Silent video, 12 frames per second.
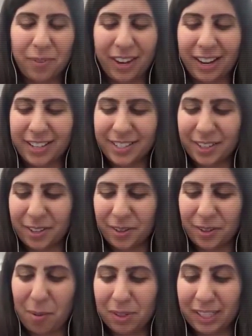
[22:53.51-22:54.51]
that has
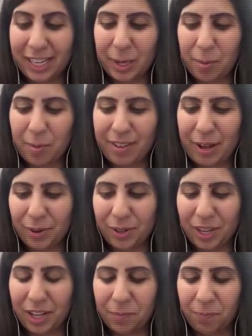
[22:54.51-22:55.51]
a Millennium
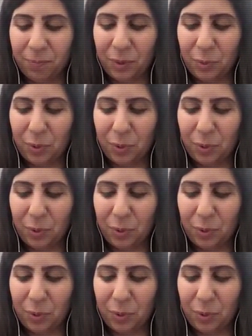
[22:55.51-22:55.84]
Falcon